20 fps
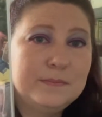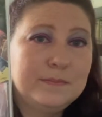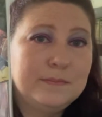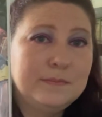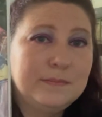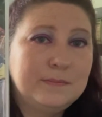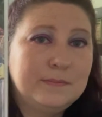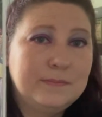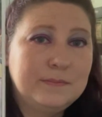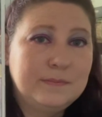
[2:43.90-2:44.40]

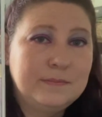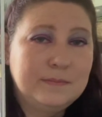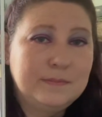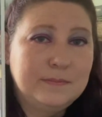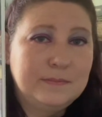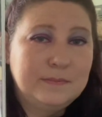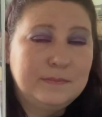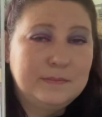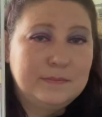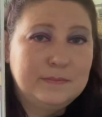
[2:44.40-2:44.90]

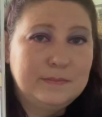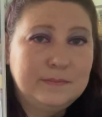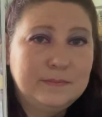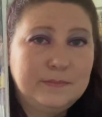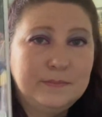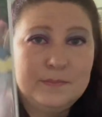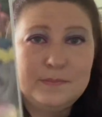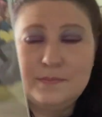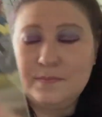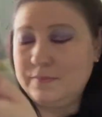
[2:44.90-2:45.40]

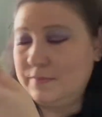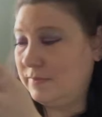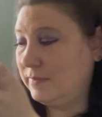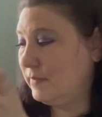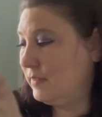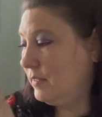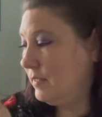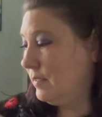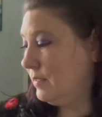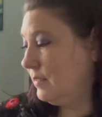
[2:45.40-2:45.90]

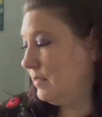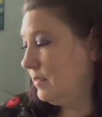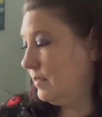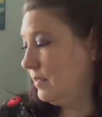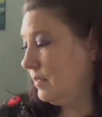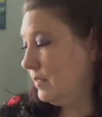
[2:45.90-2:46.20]
No one is speaking in this clip.